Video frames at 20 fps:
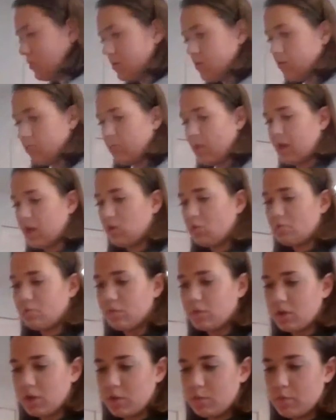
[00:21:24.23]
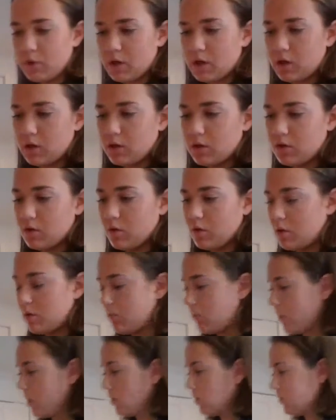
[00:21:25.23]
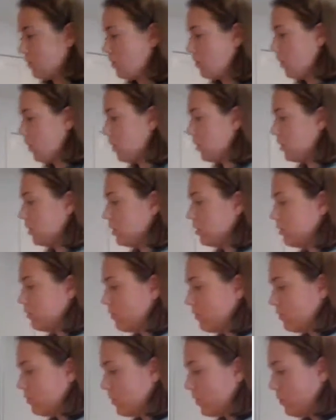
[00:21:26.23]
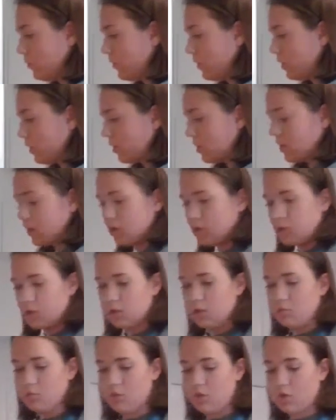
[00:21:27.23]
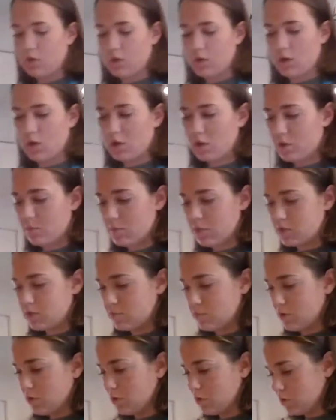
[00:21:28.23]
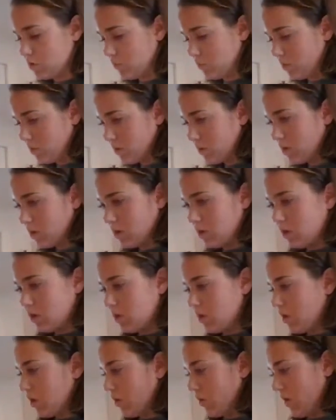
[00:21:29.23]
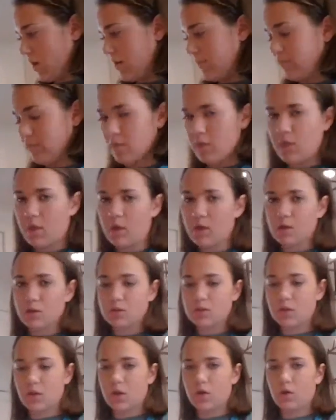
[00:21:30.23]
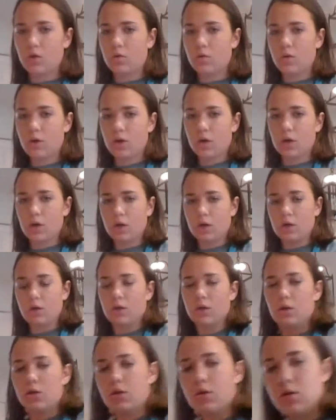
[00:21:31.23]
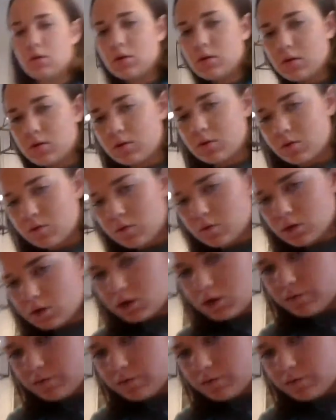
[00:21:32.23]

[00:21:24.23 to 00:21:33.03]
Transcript: And mine are really big. You can make, when you're cutting them, you can cut them as small as you want. Okay, so, hold on.